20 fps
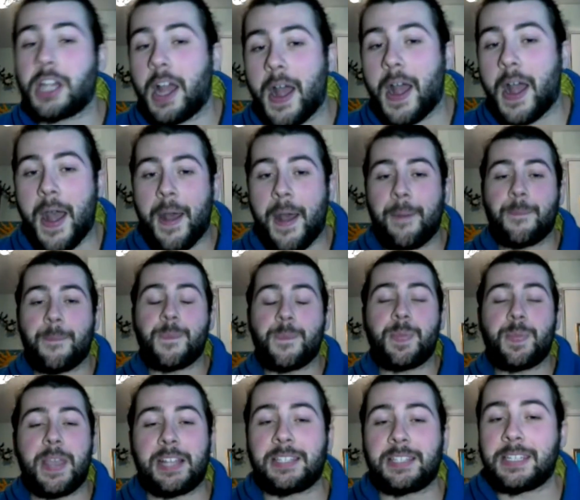
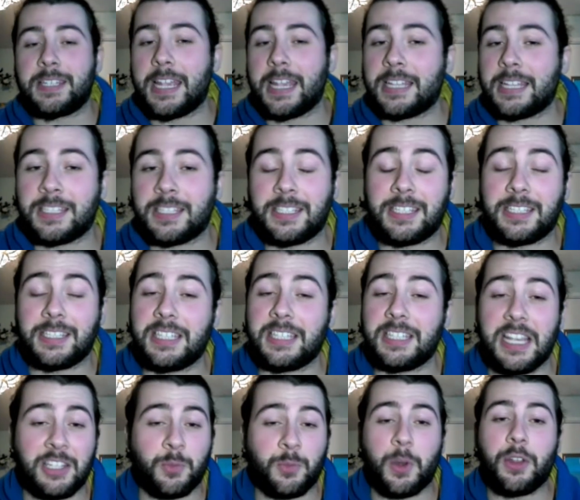
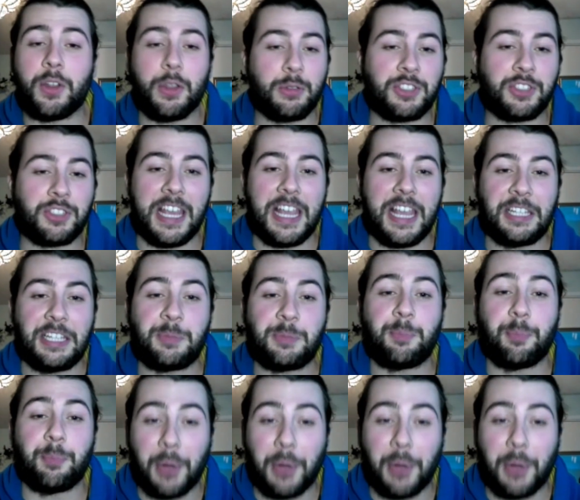it's one of those things.